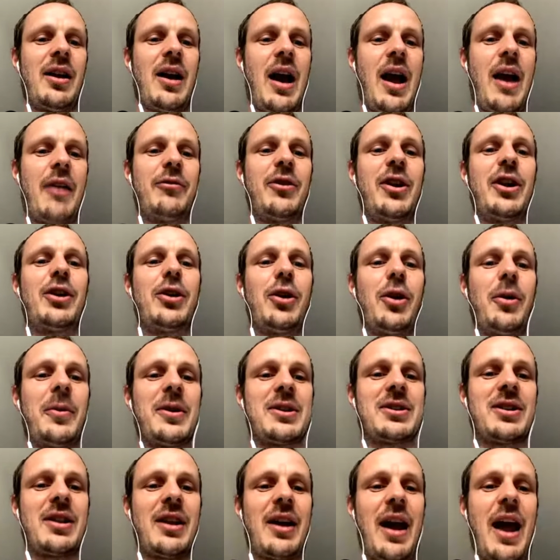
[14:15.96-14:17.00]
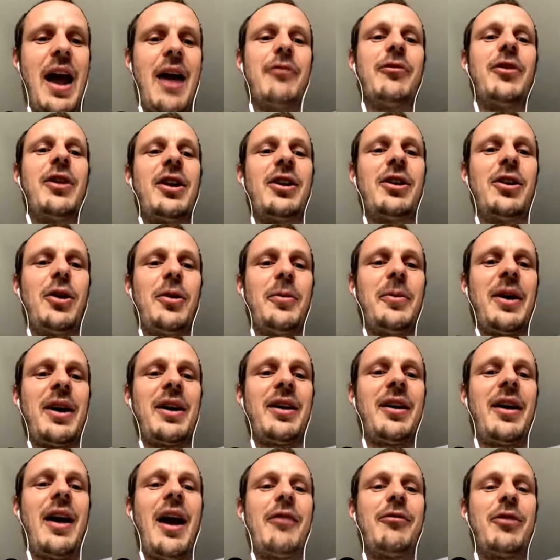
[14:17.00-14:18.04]
every club
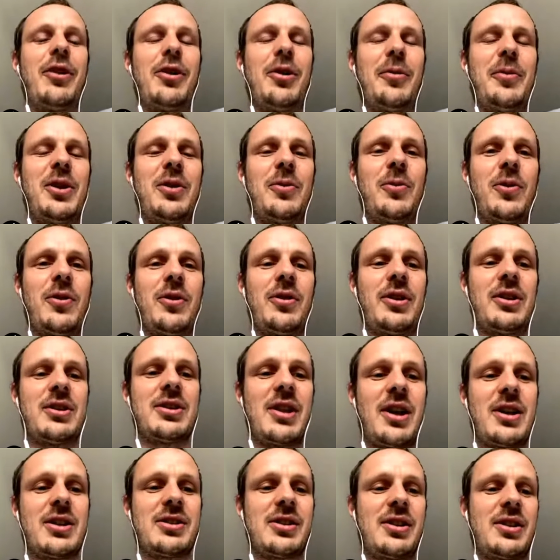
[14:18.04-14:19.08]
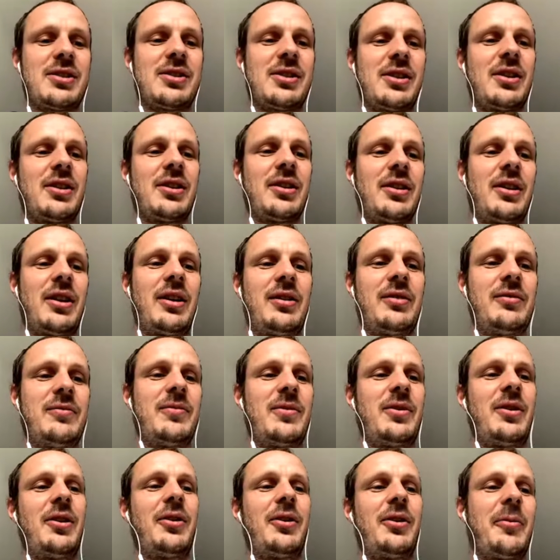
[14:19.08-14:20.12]
in the world has lost this, and
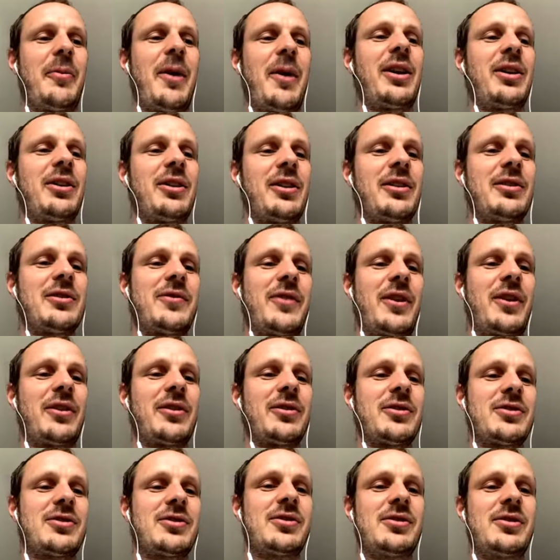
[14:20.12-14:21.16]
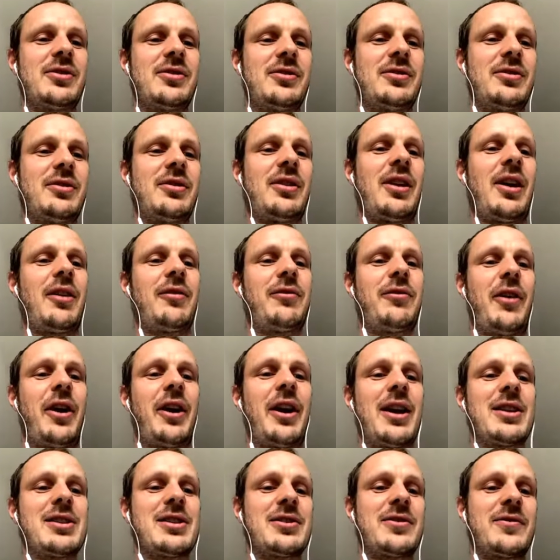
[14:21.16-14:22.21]
you look at Man United's figures, their
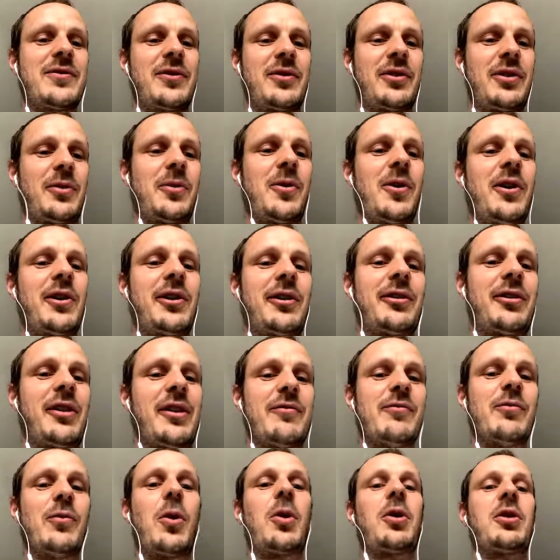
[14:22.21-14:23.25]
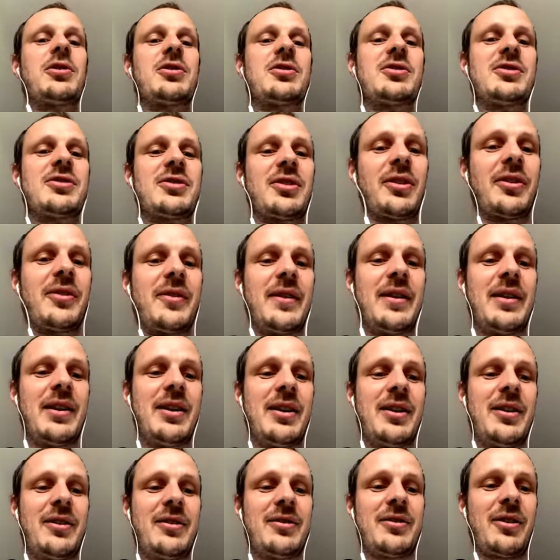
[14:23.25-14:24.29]
finances for the quarter are even worse. So
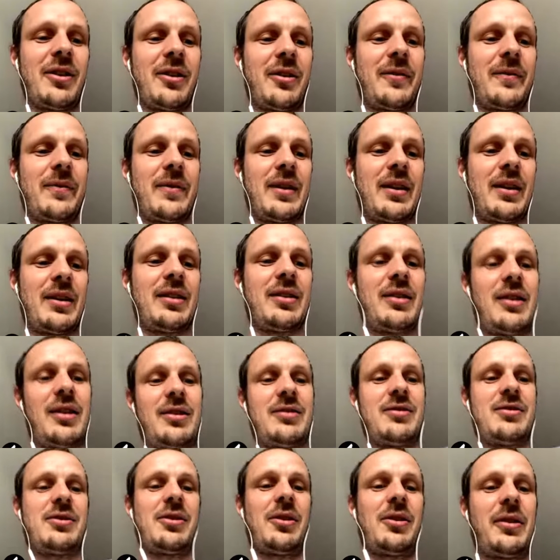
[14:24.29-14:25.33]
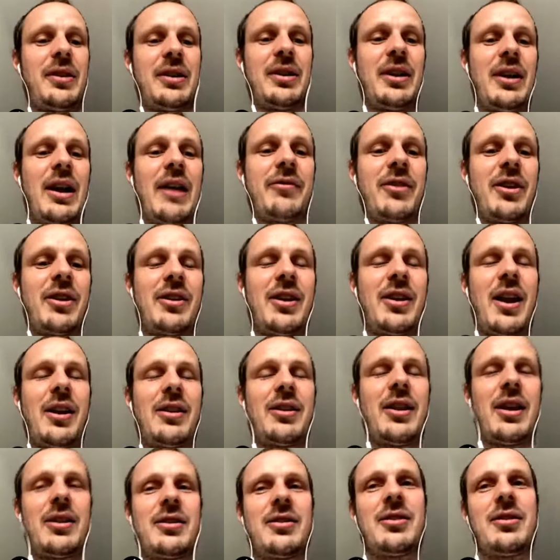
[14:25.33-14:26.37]
you have to take